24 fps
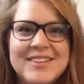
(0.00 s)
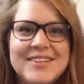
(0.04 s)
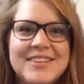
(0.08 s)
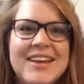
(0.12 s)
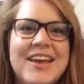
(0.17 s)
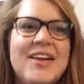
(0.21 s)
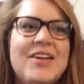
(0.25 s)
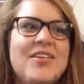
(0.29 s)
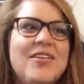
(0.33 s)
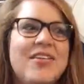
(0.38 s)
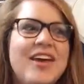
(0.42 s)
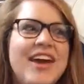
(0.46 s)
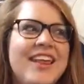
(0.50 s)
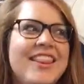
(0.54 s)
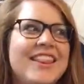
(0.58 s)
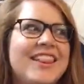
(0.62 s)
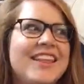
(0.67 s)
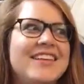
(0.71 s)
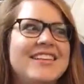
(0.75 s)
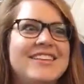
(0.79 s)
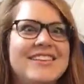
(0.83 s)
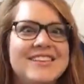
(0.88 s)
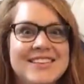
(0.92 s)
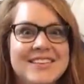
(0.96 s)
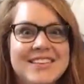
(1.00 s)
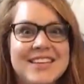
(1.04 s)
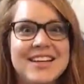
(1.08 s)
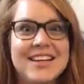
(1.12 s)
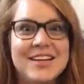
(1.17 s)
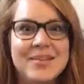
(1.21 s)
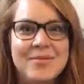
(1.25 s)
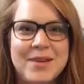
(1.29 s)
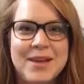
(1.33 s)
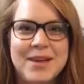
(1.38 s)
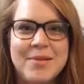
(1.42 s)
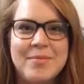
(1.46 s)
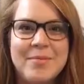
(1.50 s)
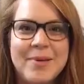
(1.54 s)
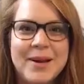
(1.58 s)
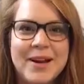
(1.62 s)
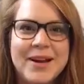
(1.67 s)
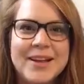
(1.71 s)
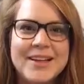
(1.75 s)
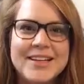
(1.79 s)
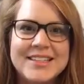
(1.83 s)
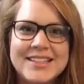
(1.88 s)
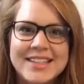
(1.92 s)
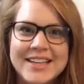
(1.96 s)
It was like, great, this is gonna be
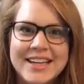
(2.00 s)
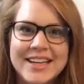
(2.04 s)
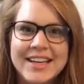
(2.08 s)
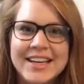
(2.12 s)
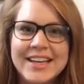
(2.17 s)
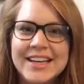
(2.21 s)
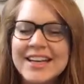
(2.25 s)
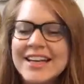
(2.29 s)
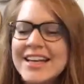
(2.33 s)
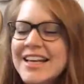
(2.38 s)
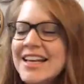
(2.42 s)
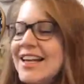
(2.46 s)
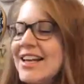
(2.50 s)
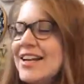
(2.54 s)
embarrassing.